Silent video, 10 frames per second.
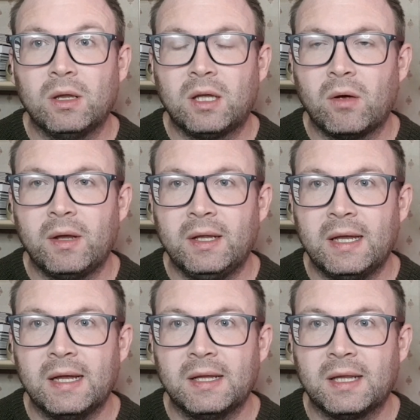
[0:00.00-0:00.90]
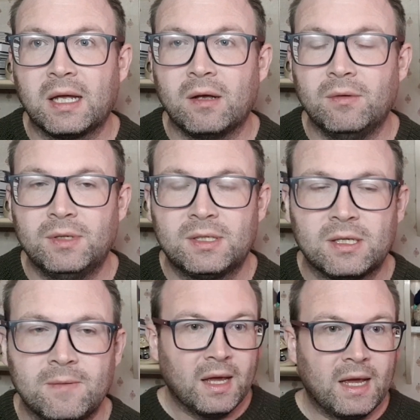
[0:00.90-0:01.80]
going near the coast.
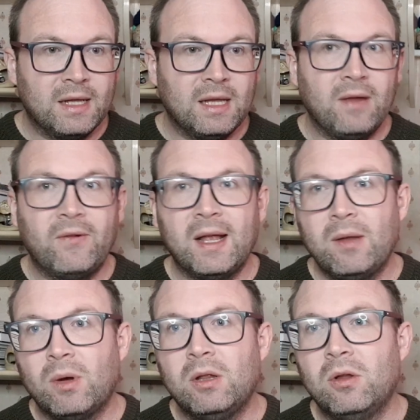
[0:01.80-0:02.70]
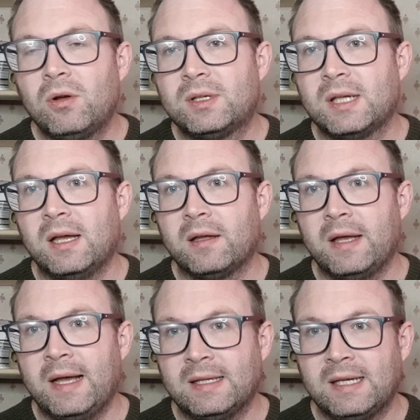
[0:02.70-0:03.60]
And if anyone looks
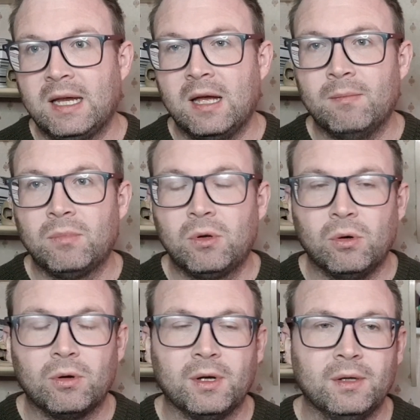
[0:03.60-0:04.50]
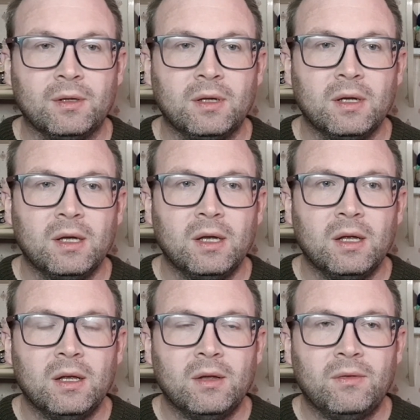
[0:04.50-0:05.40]
at a Gorgon,
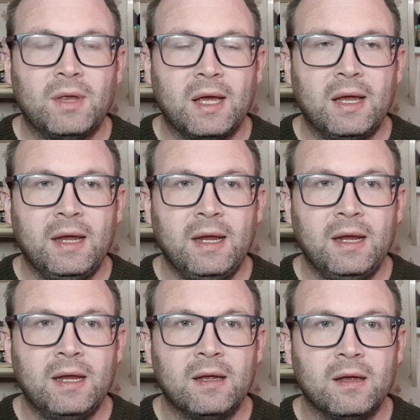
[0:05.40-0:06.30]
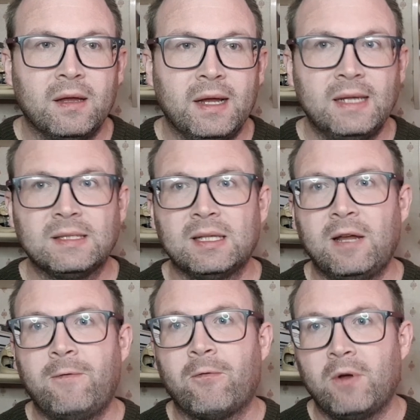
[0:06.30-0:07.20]
they instantly
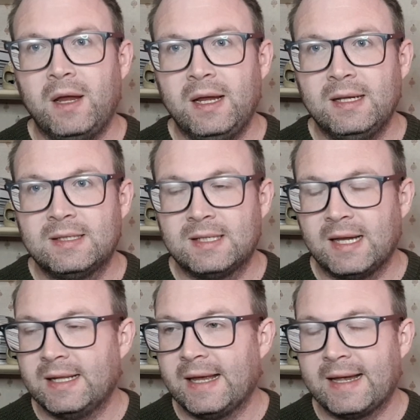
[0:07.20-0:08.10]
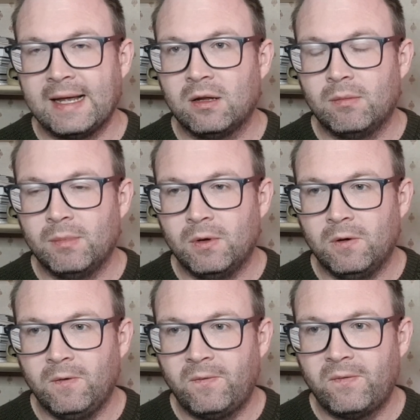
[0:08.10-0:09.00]
freeze and they cannot
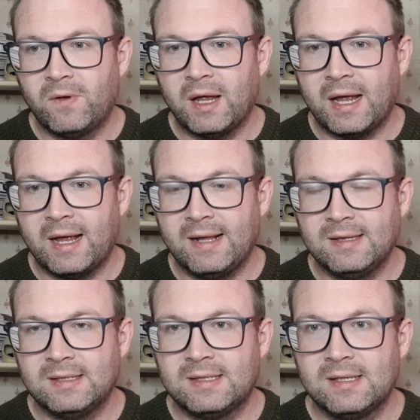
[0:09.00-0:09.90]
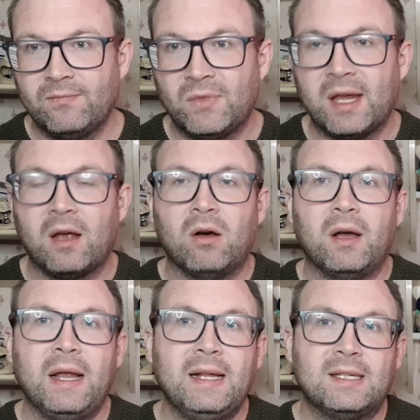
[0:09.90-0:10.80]
move and they are
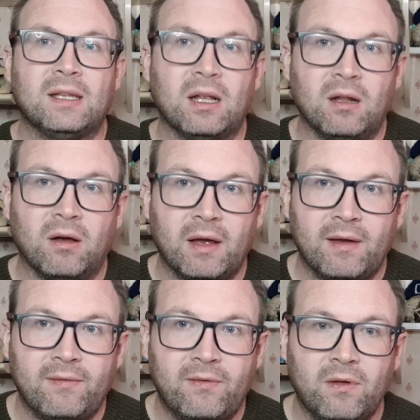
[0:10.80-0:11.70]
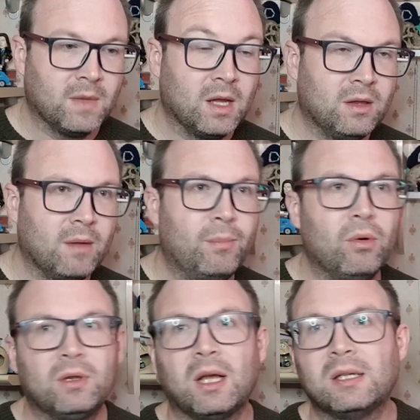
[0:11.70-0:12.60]
eaten alive. The
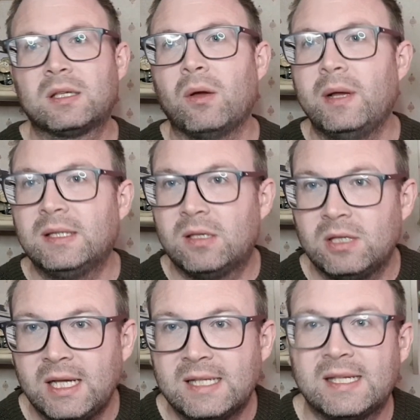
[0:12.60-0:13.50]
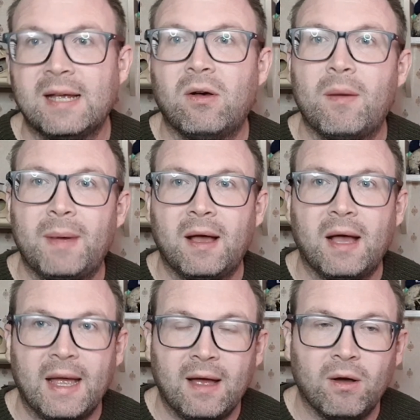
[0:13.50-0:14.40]
book does go into detail about
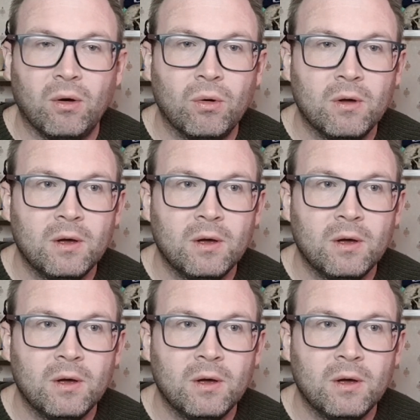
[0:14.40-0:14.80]
how